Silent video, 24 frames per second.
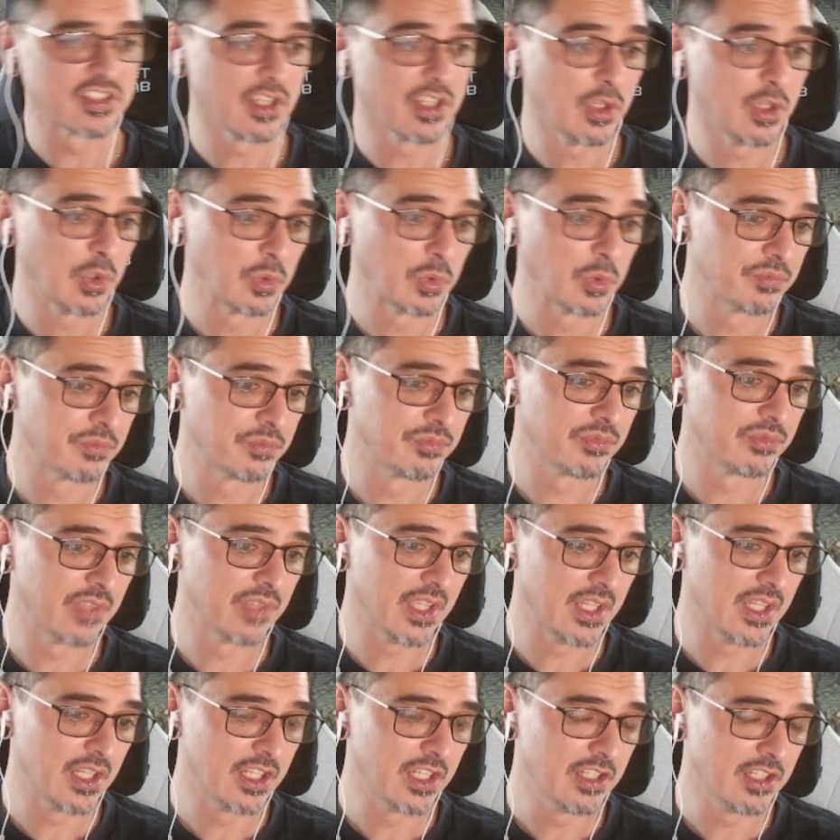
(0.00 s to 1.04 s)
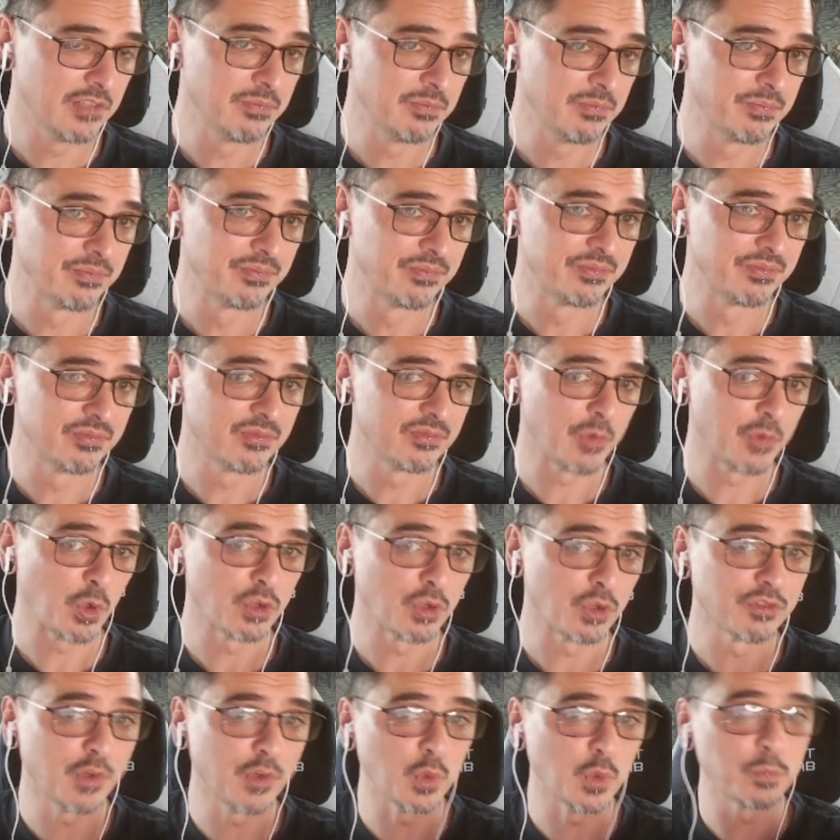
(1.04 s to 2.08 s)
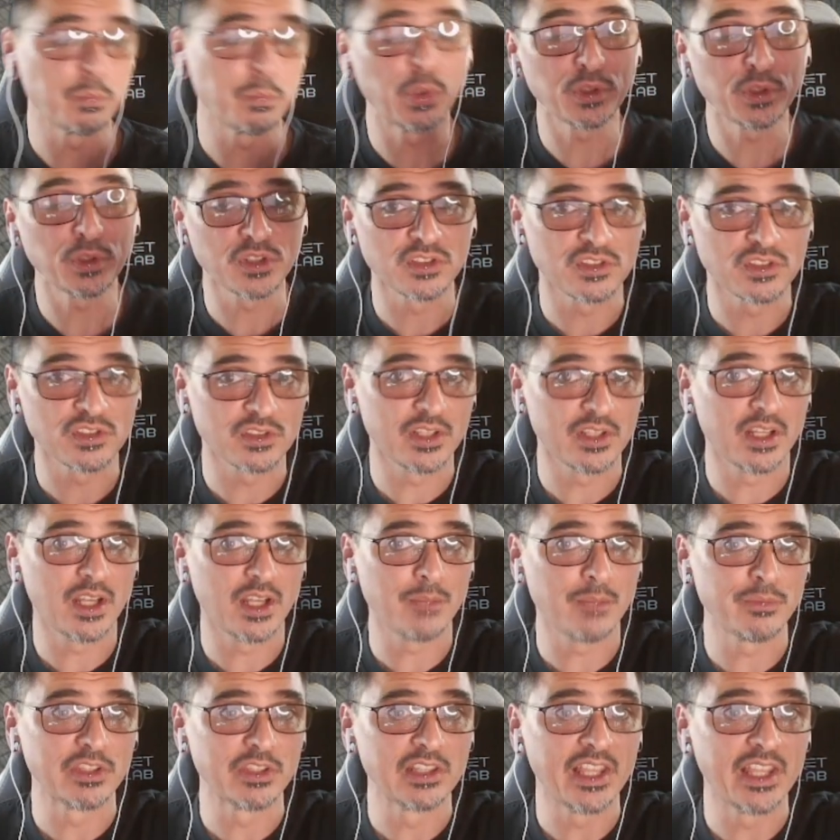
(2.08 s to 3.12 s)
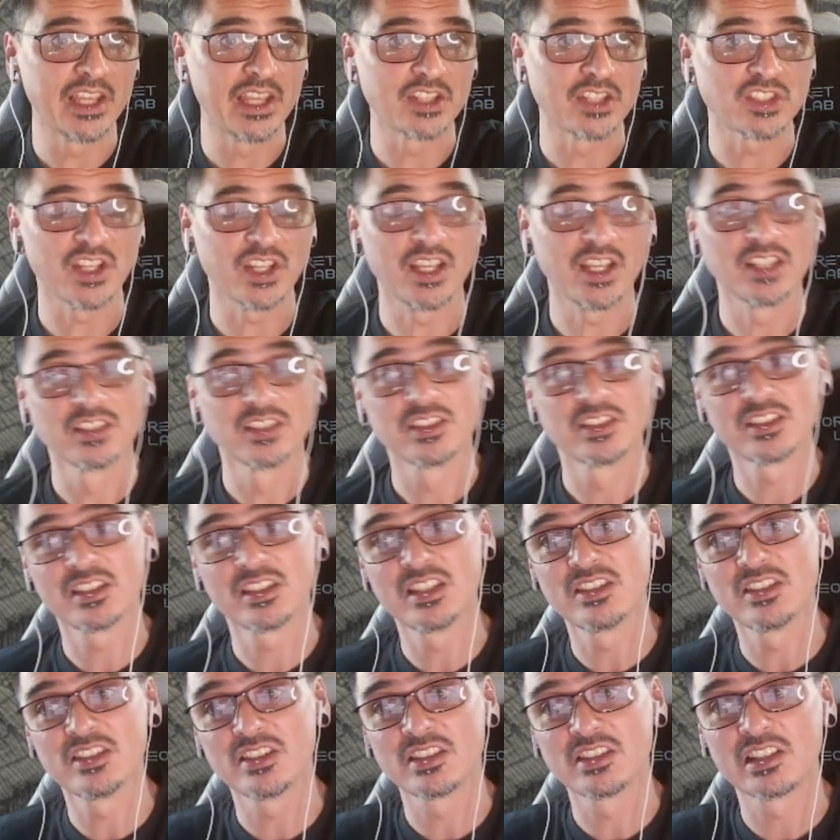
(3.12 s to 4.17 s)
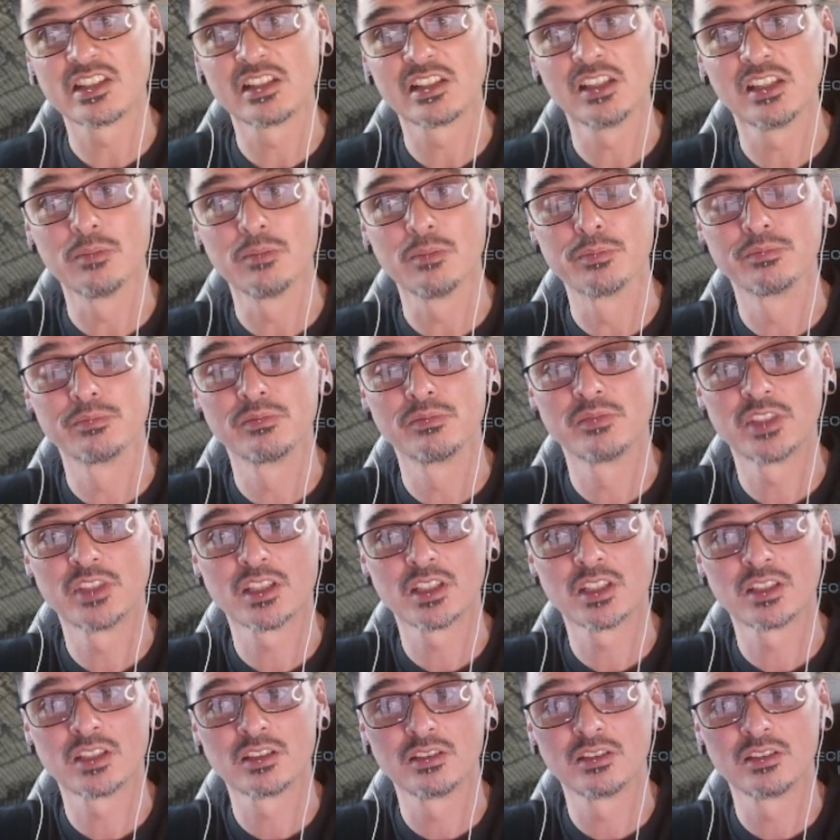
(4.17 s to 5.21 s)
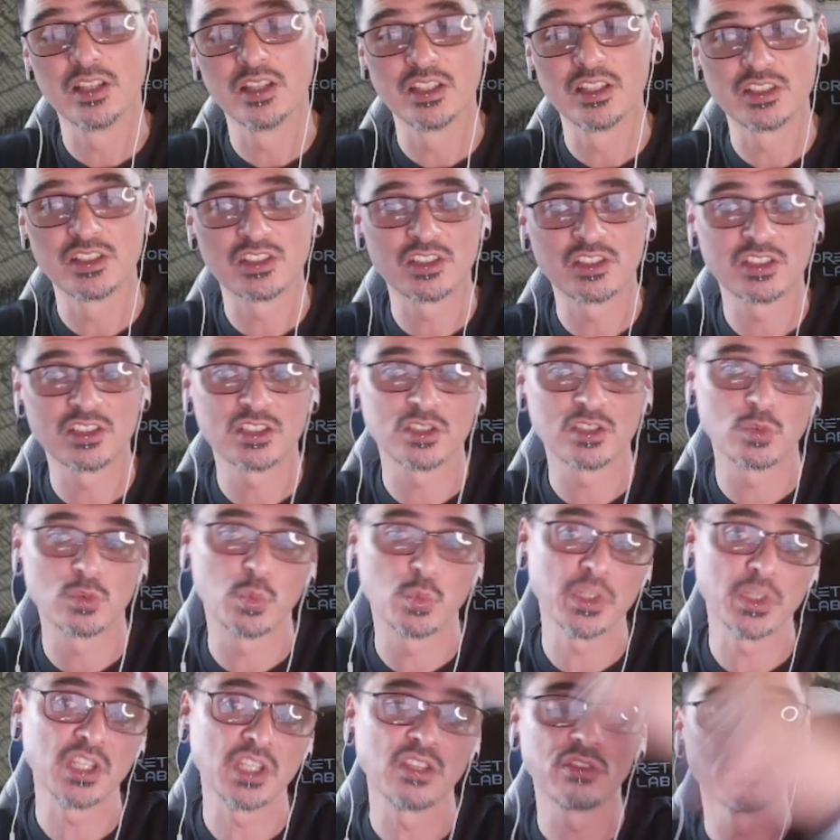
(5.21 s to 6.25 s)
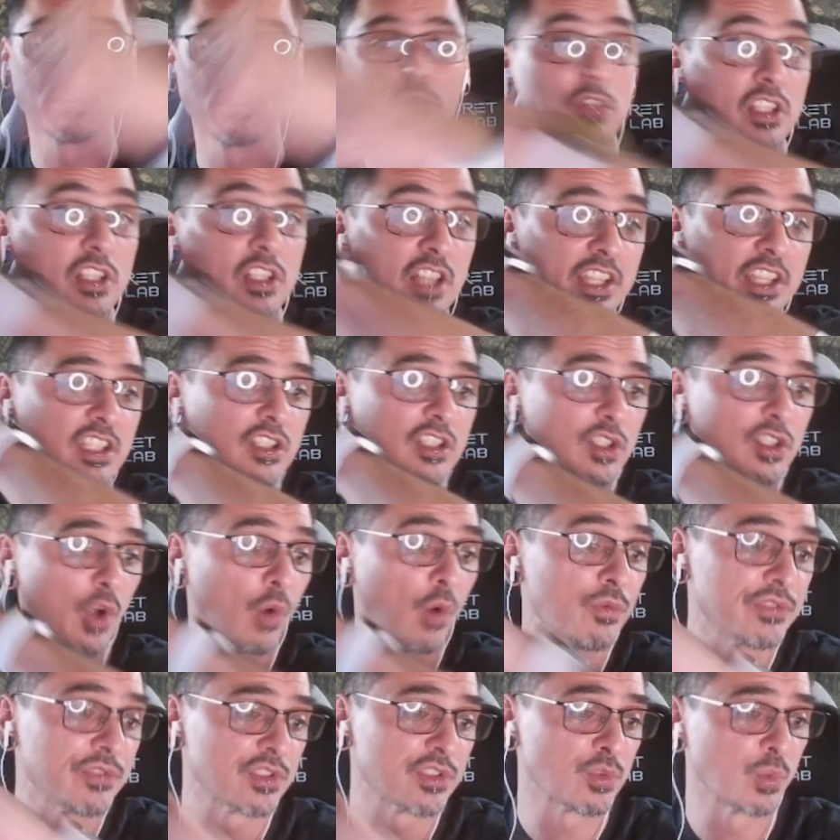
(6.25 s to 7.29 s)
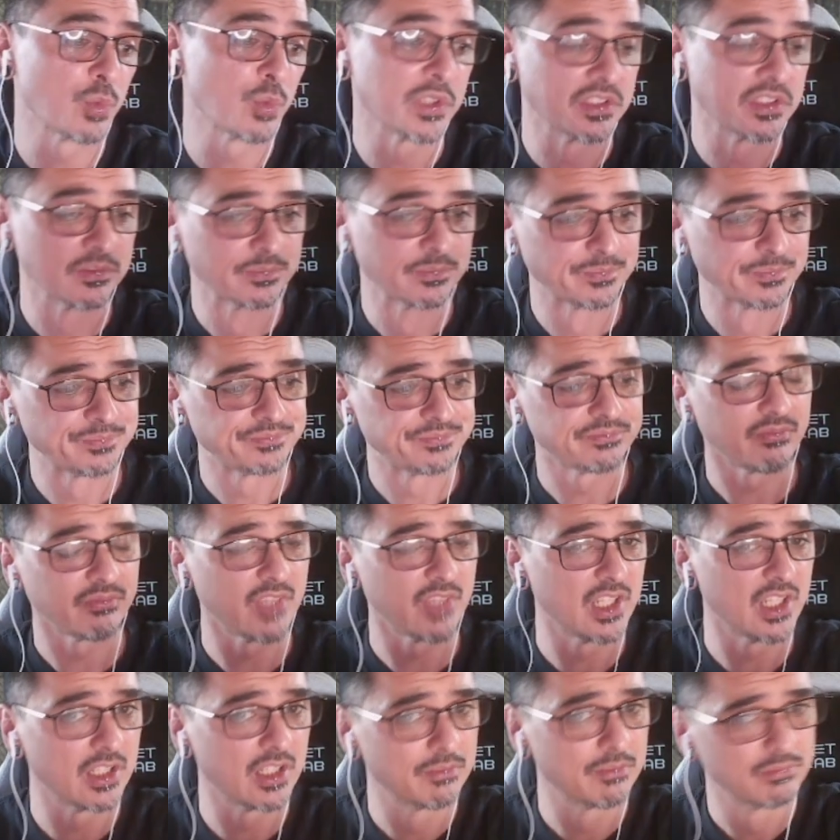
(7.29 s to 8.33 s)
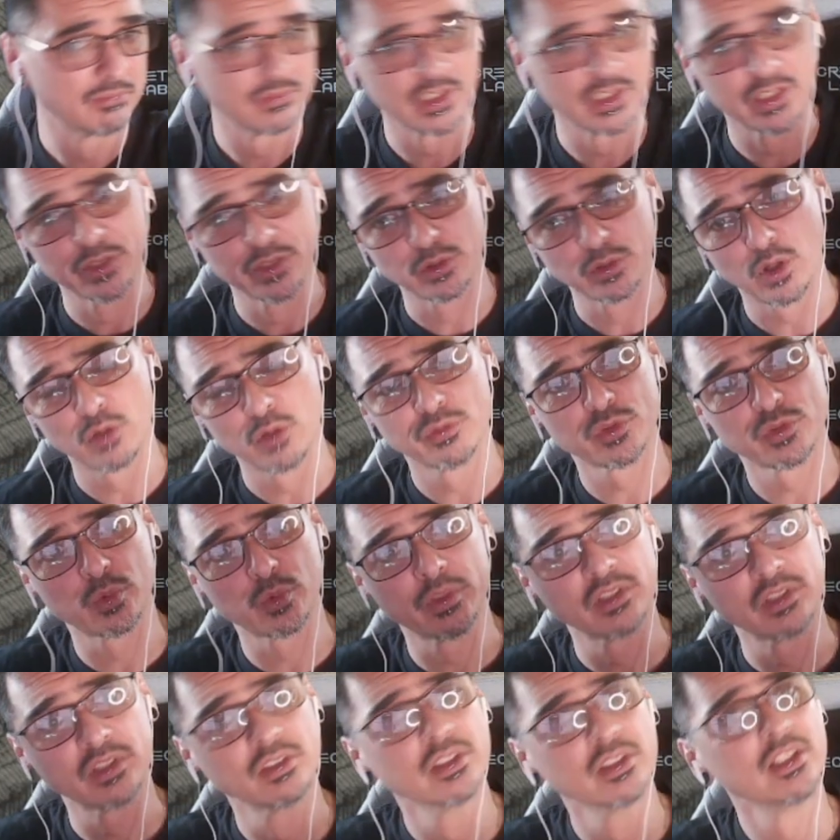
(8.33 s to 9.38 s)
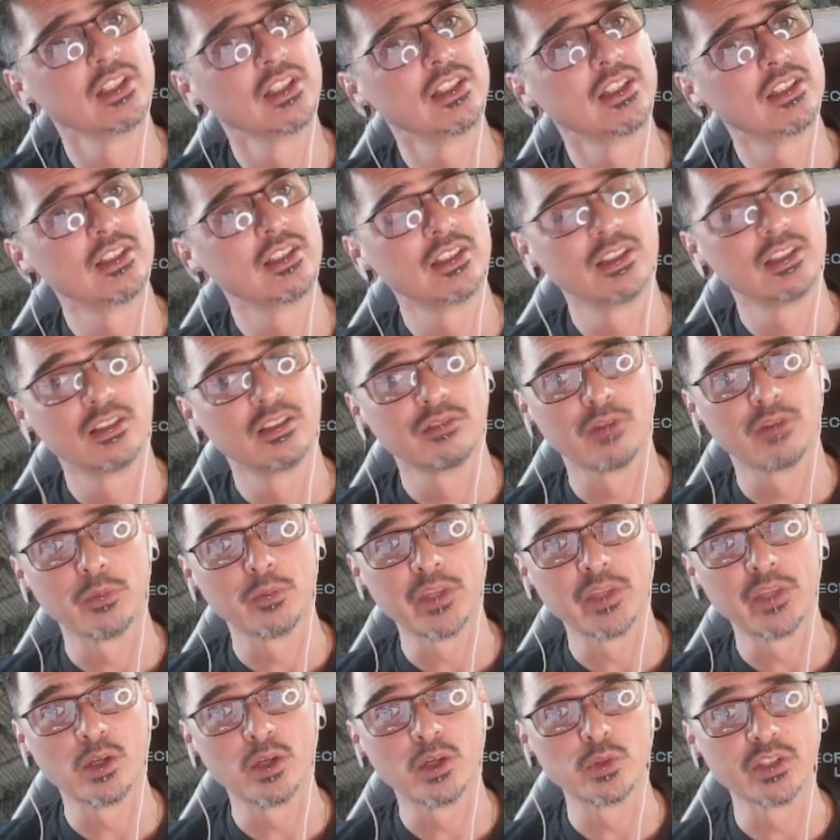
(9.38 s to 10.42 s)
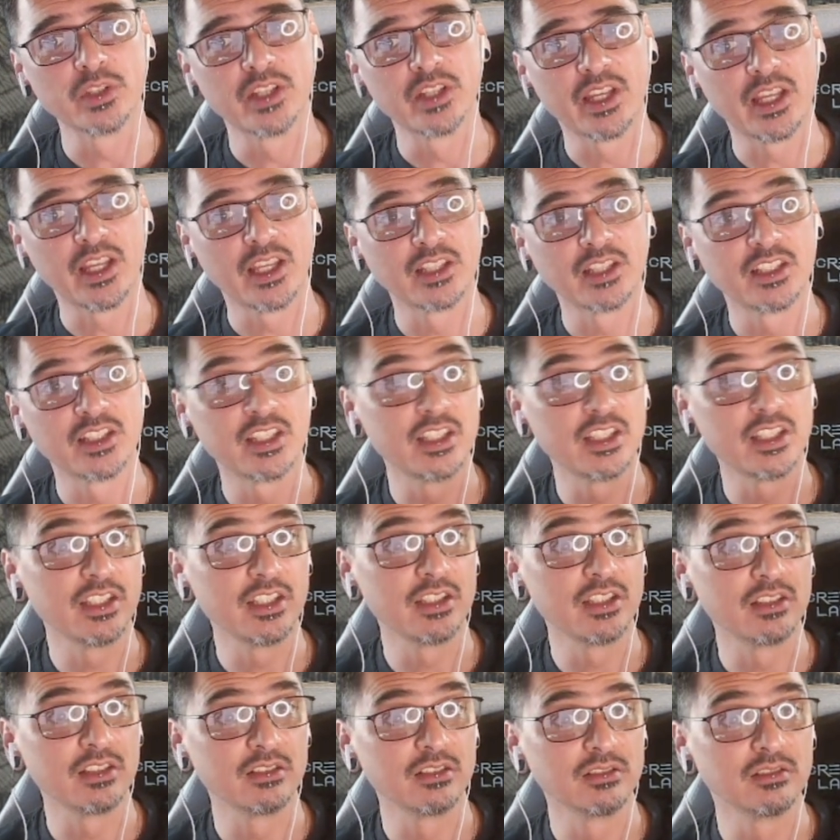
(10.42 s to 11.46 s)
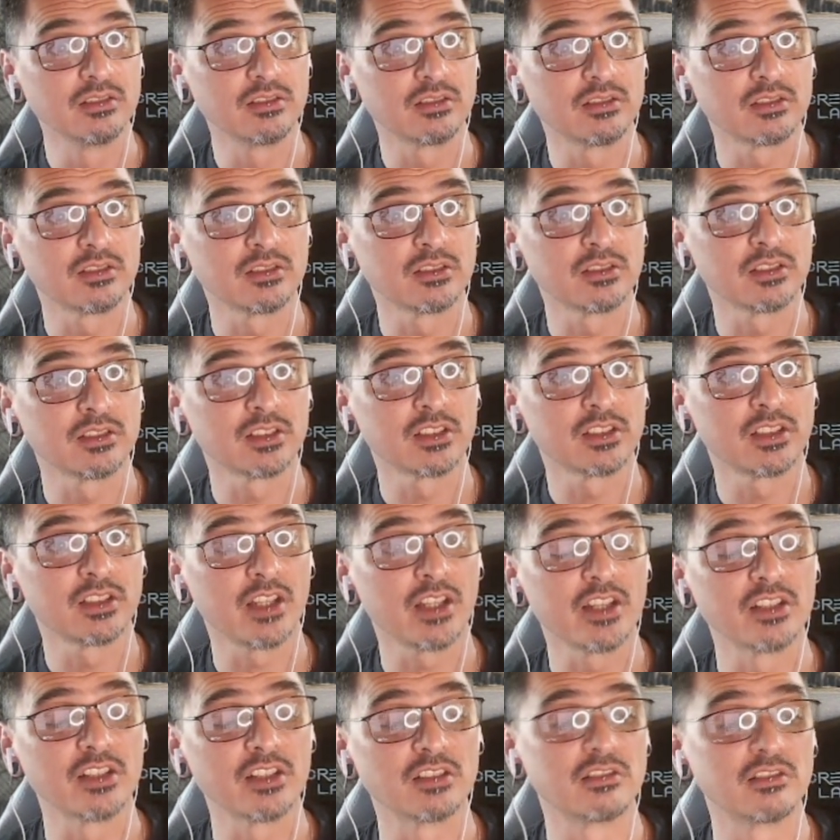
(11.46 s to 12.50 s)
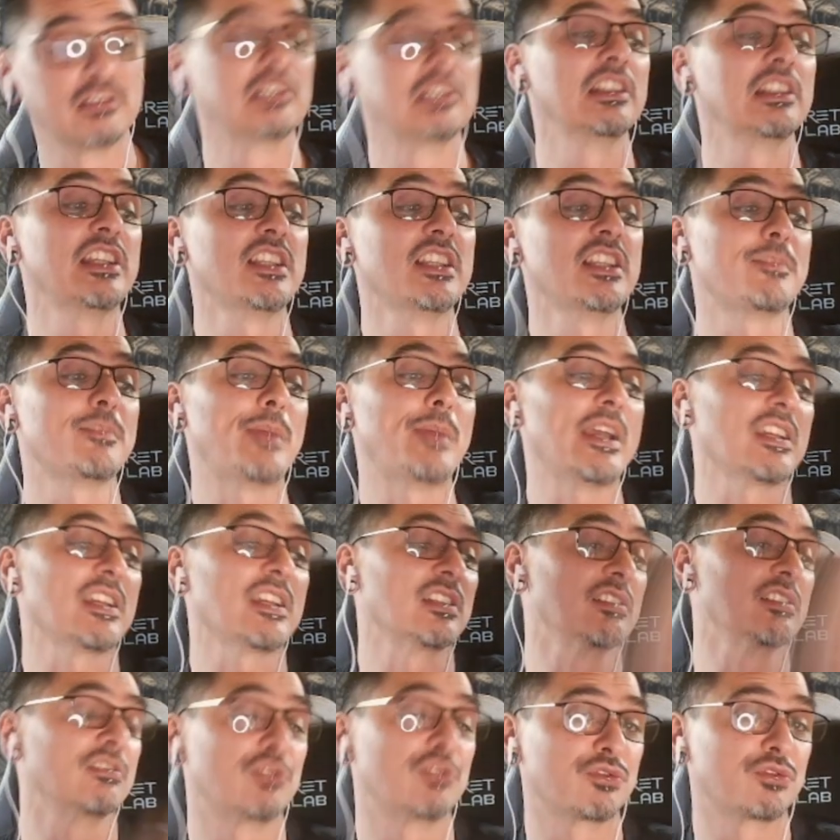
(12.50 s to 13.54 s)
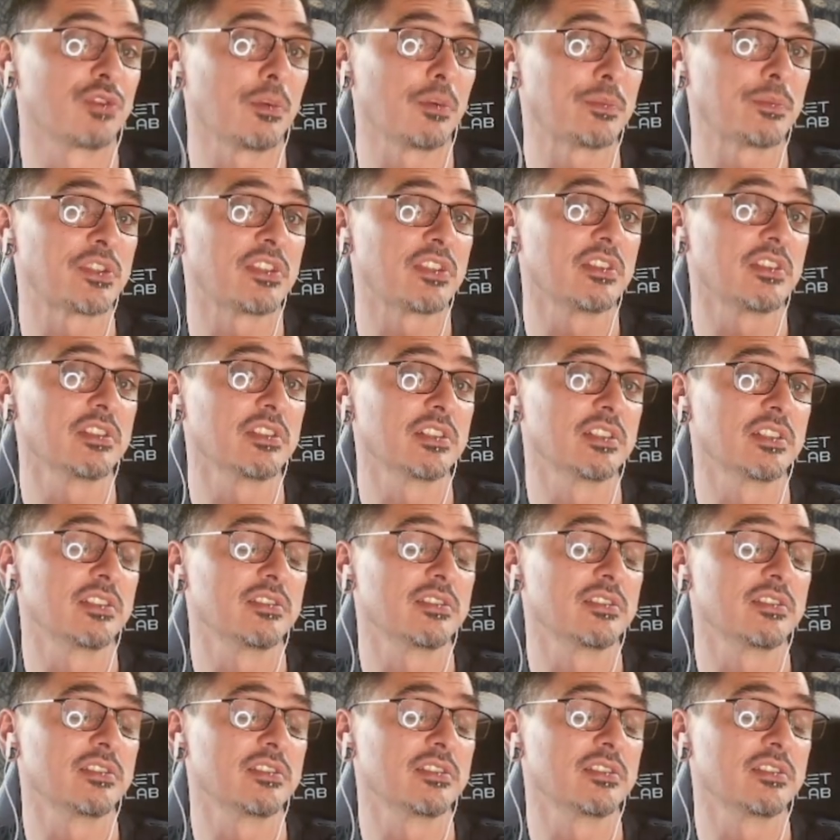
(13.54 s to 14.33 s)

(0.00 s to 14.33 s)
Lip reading: So Orvold pushes up the latch and sees this club swinging through like a golf swing, a low golf swing from the elder, and he kind of leans back and drops the